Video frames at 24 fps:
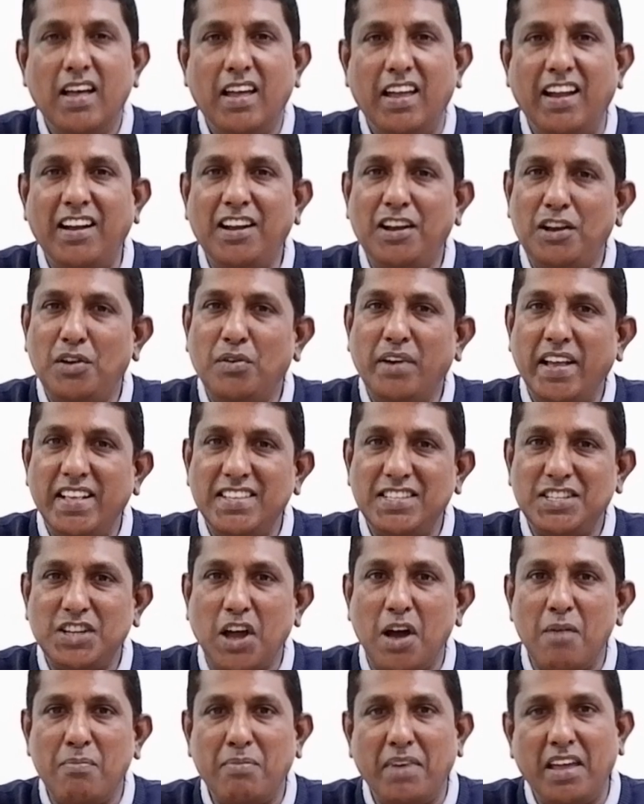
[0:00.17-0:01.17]
In today's
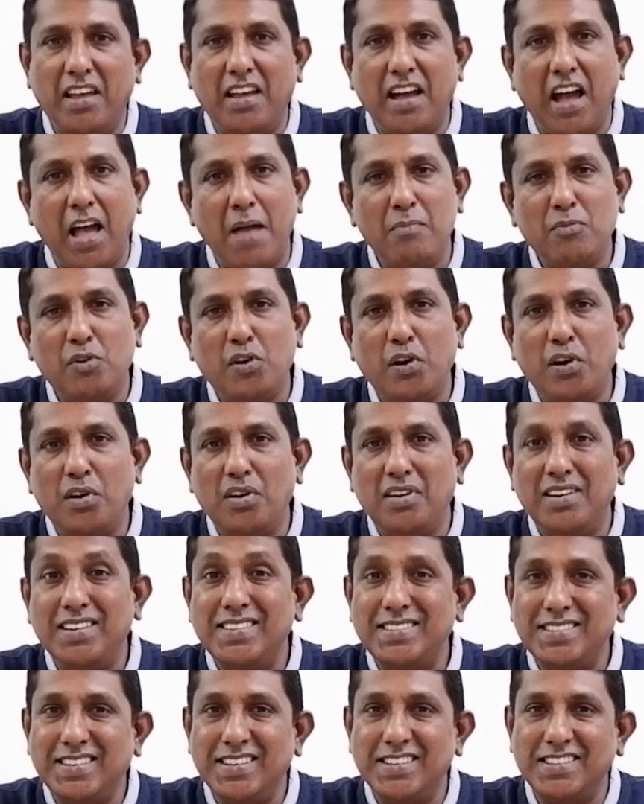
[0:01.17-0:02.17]
topic, I am going to
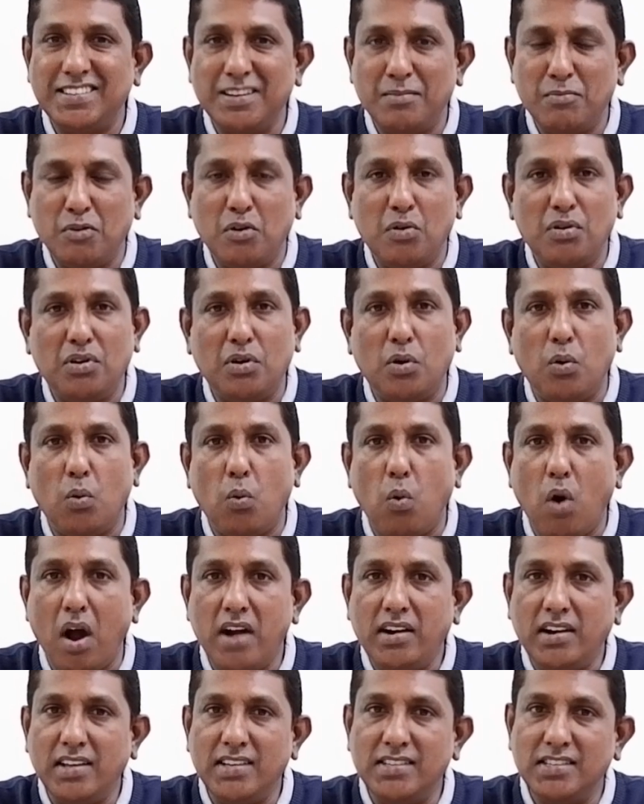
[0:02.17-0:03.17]
discuss about
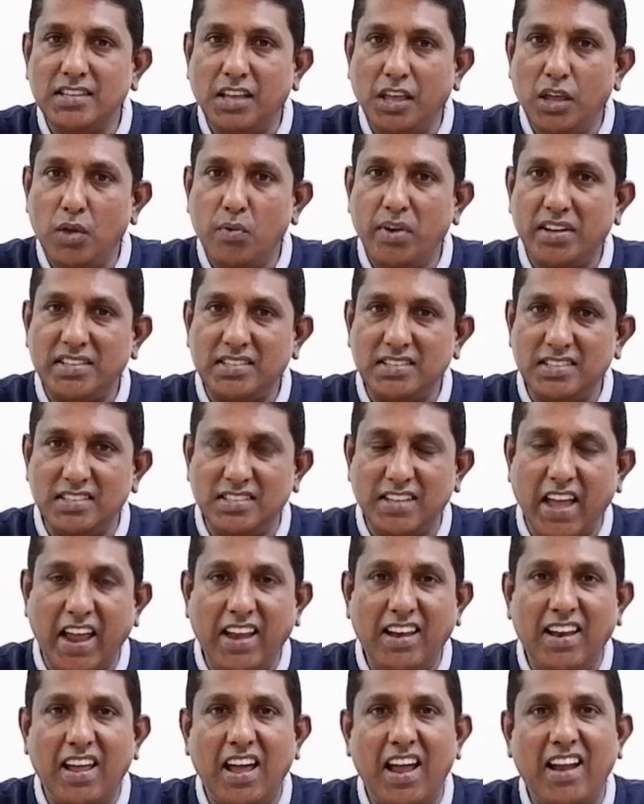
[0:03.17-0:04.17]
what is UX
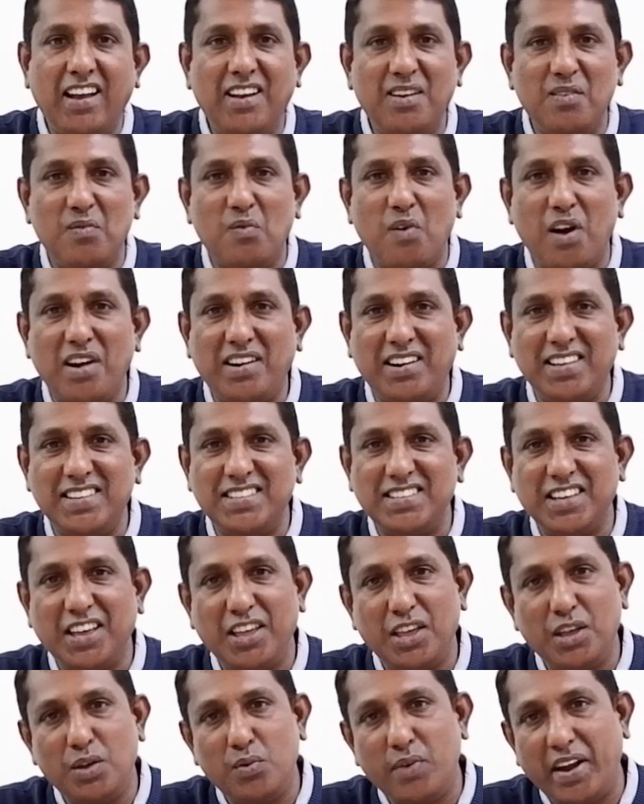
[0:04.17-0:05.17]
design and what
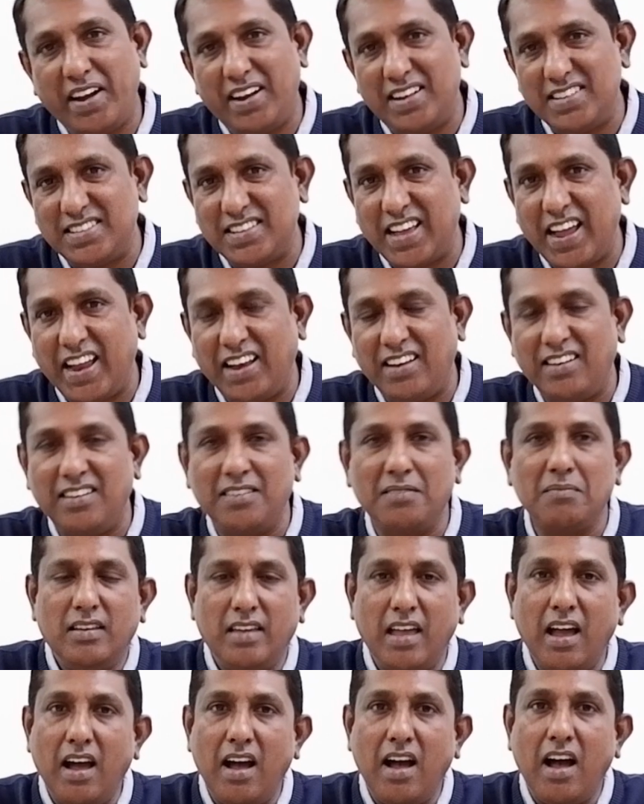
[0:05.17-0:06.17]
is UI design.
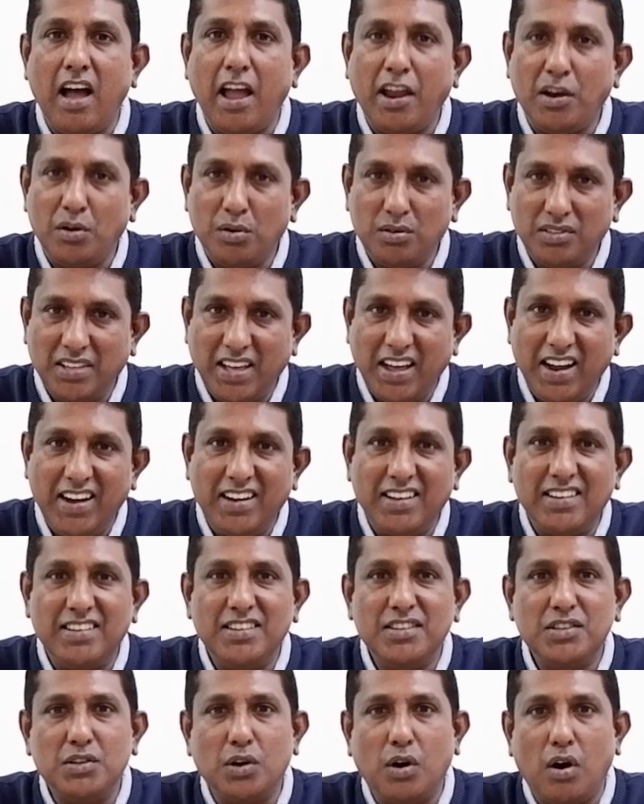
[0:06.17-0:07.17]
Yeah, I know
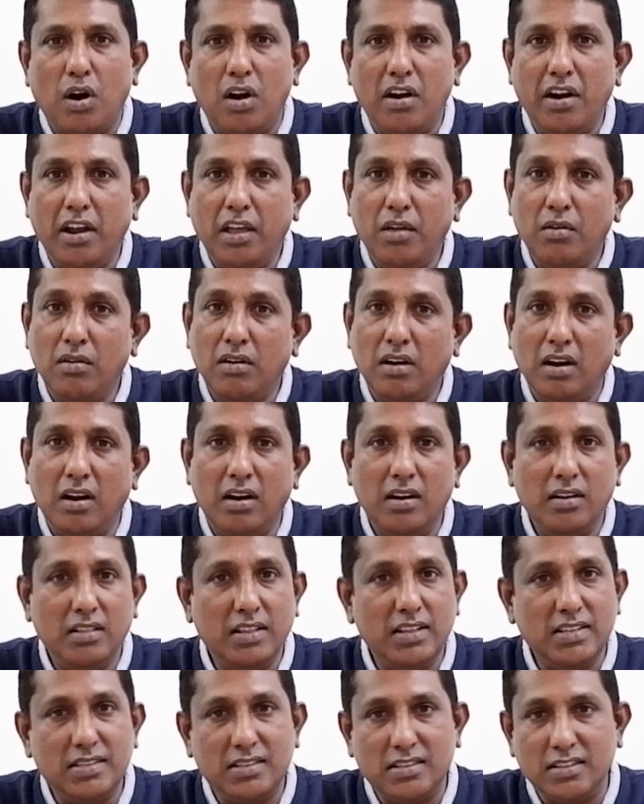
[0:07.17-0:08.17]
that. So already you
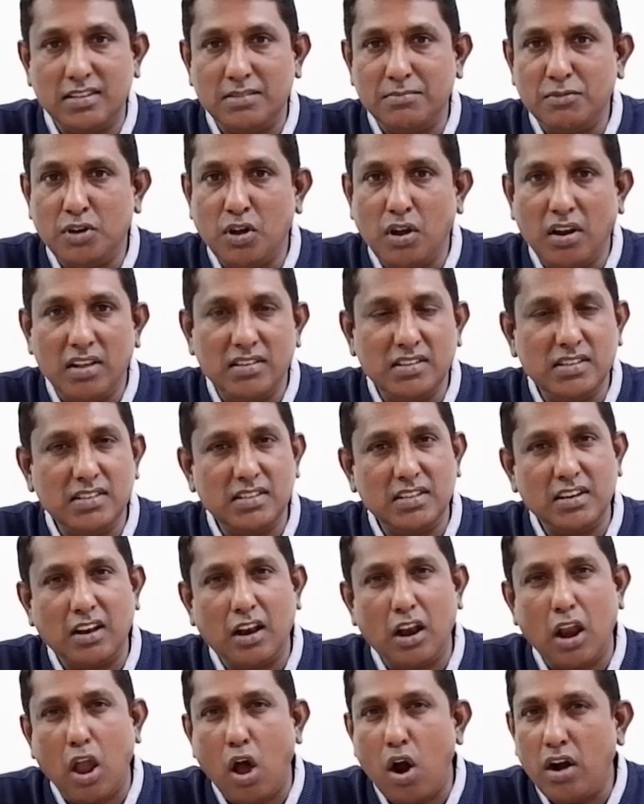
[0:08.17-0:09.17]
heard these terminologies
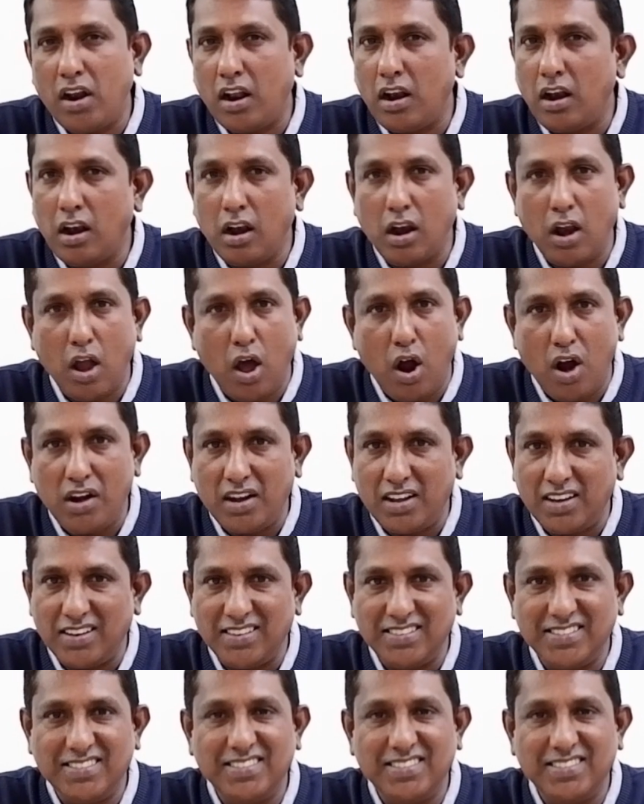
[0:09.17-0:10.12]
in lot.